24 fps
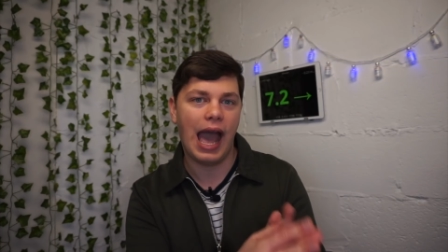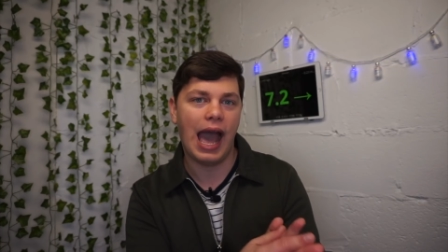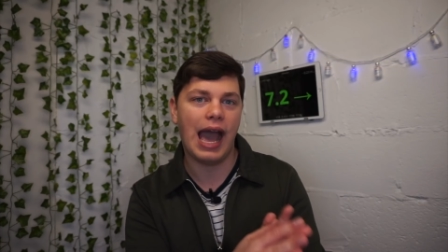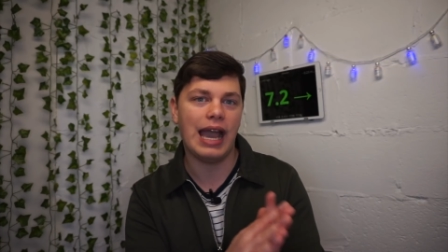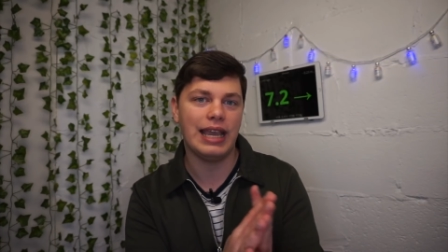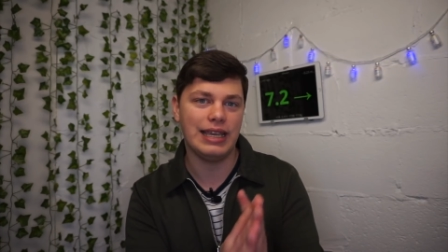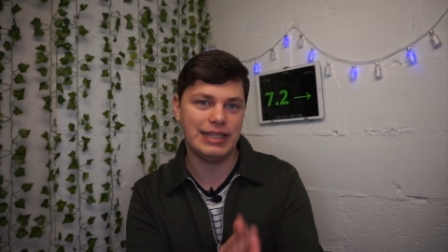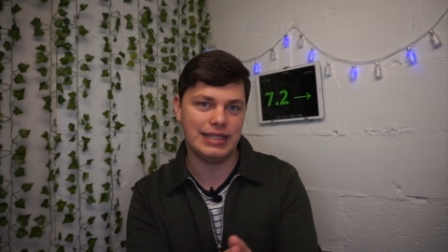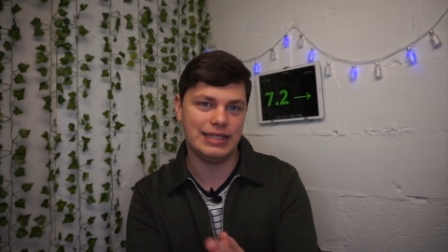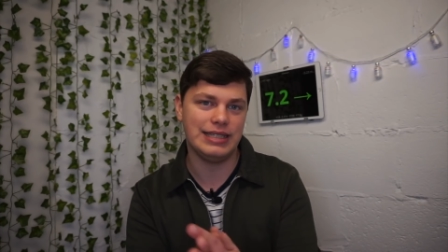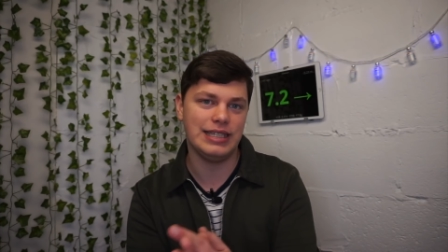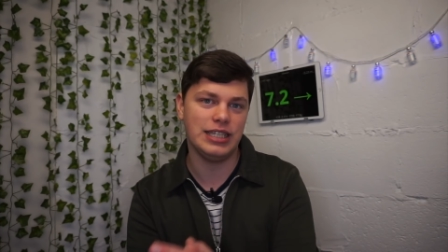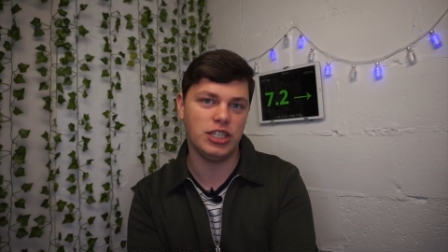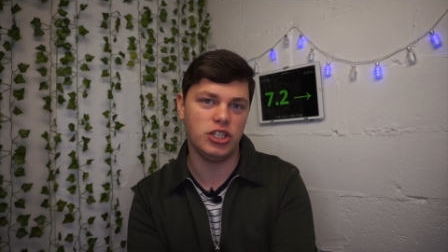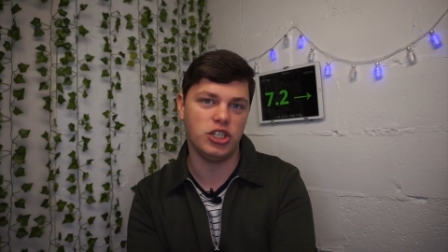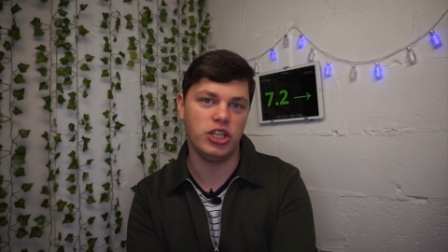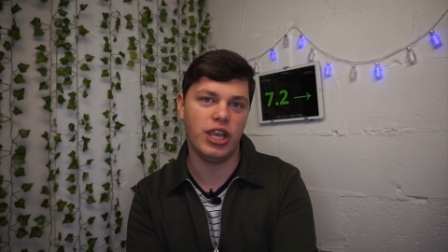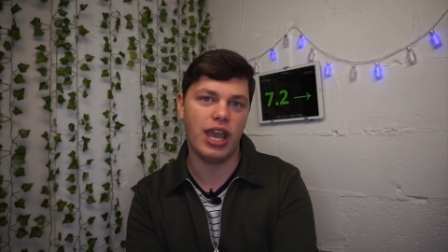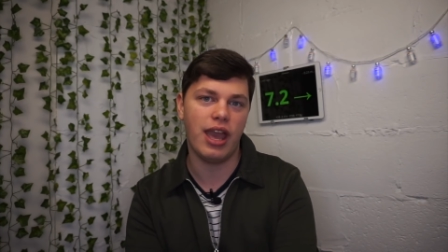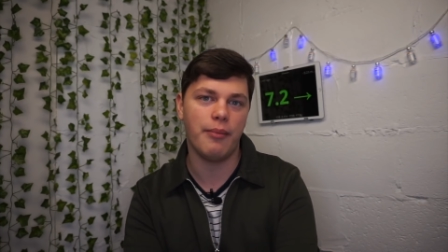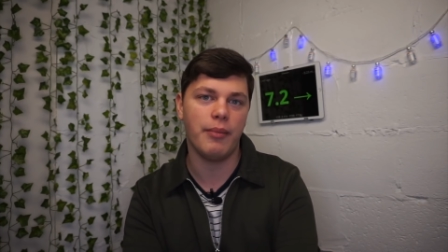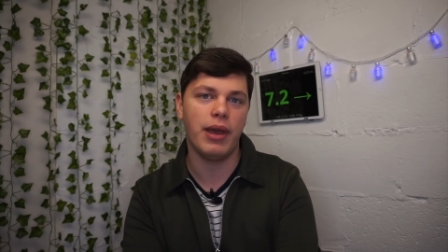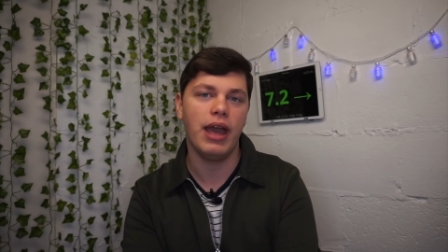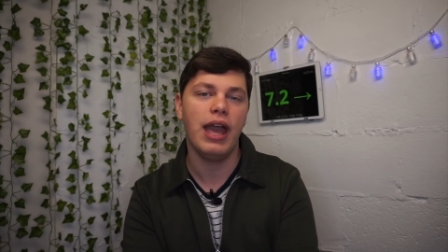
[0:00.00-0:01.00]

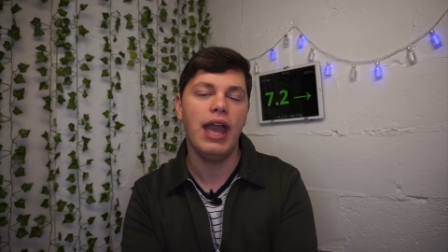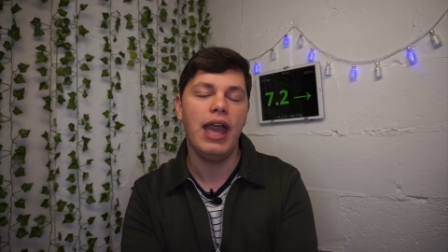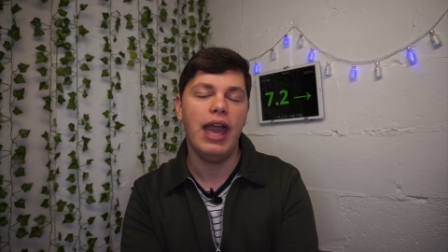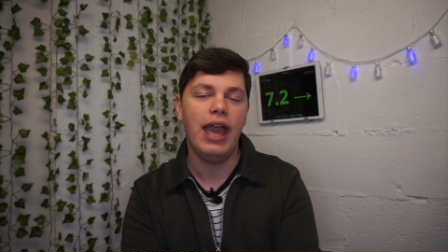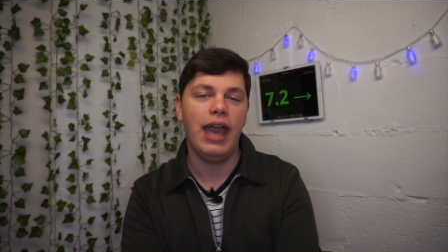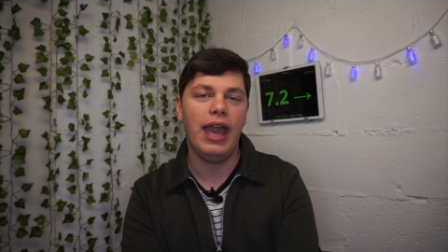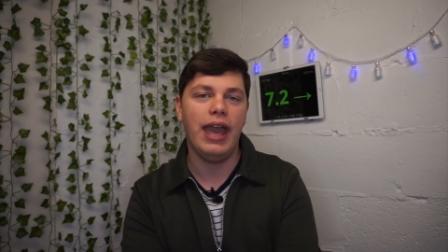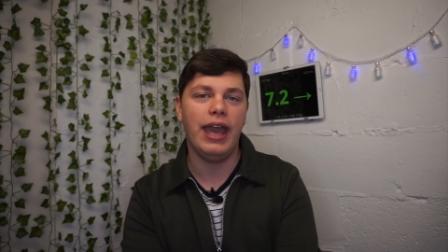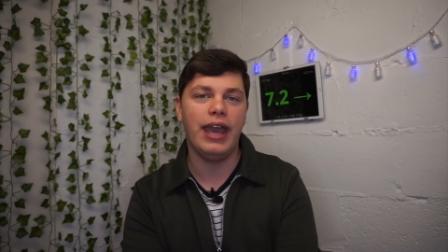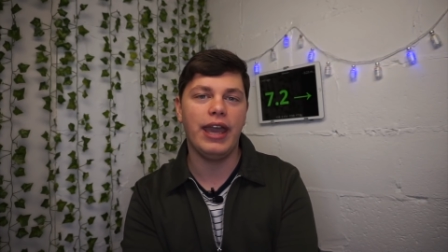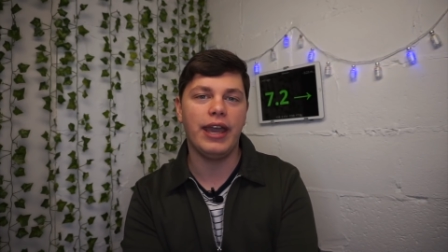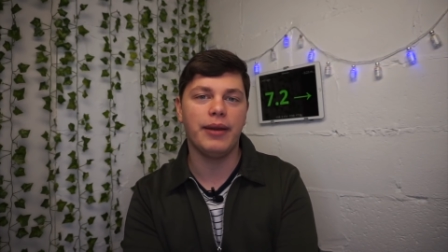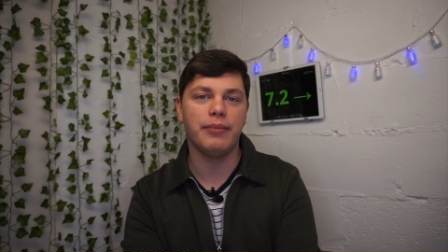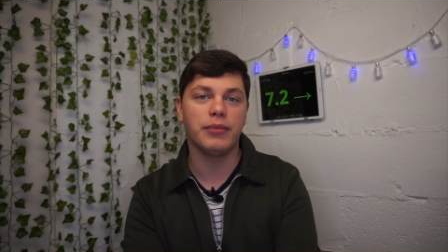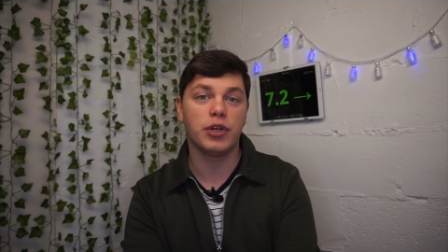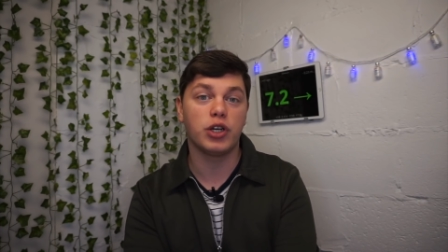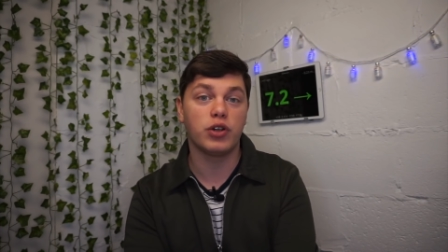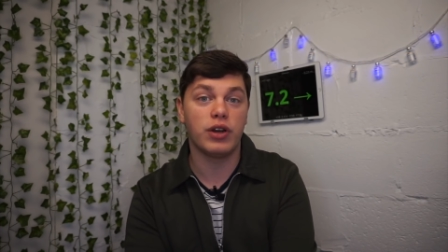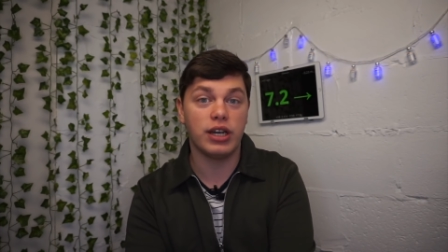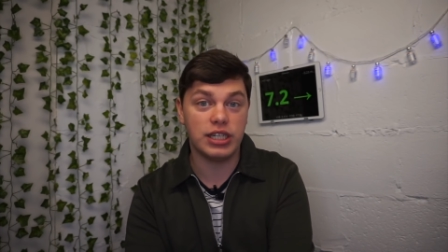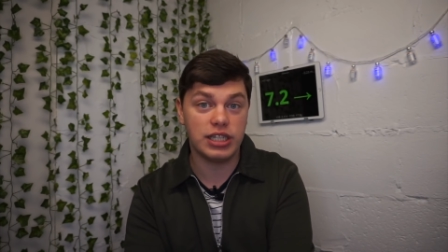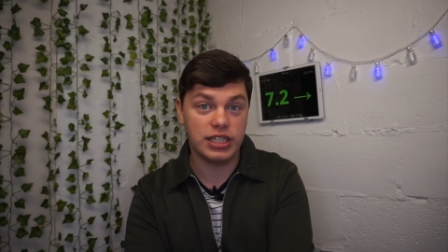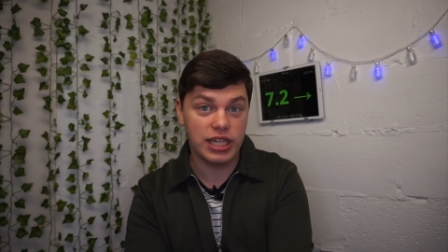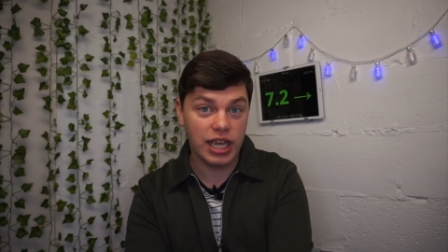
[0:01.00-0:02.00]
ICGM um,
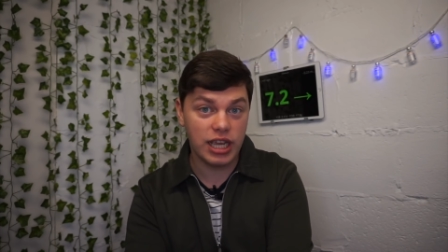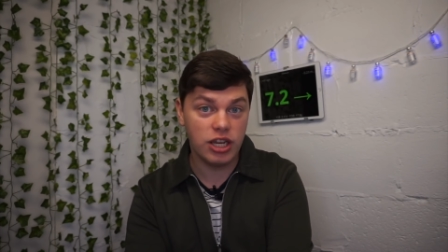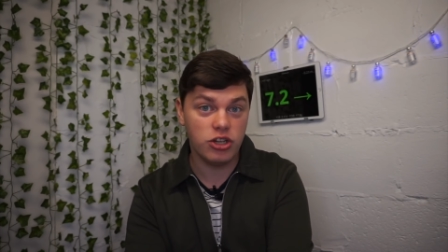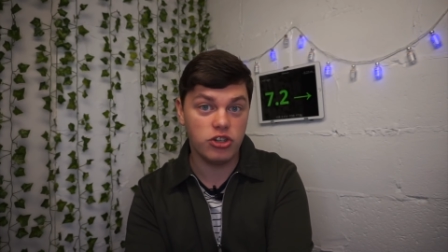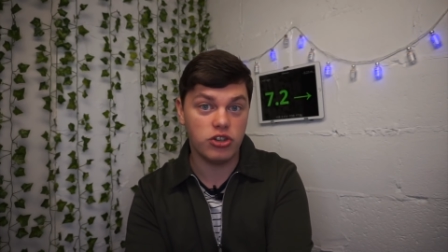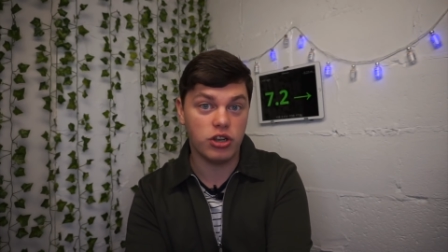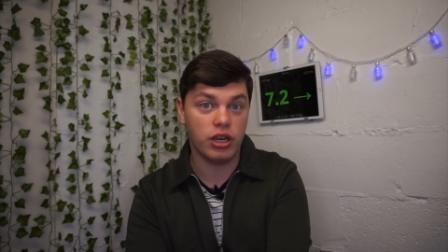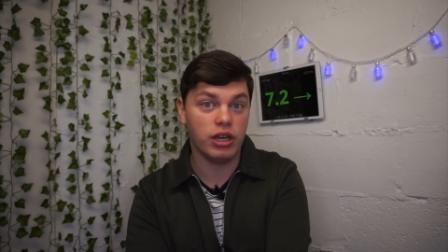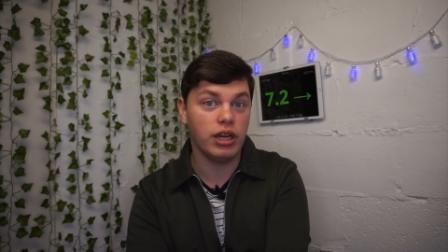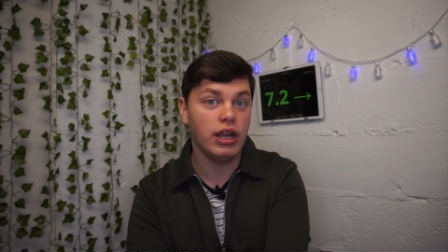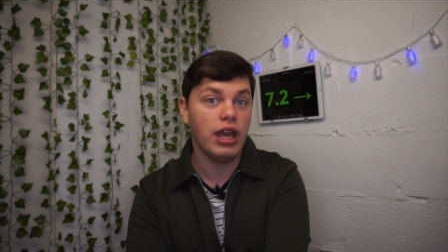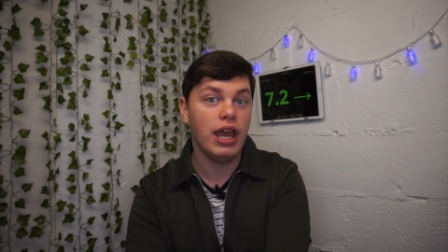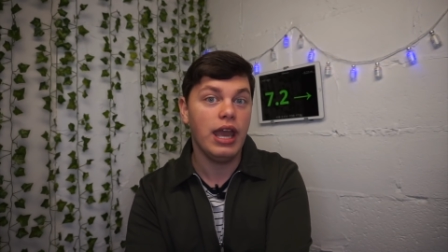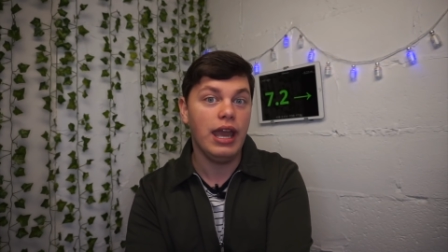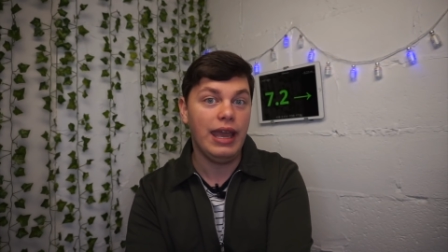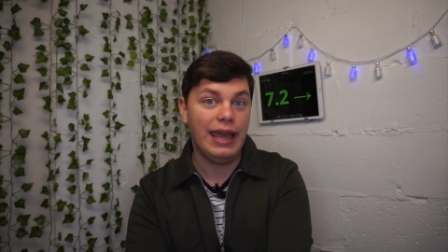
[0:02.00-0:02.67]
accreditation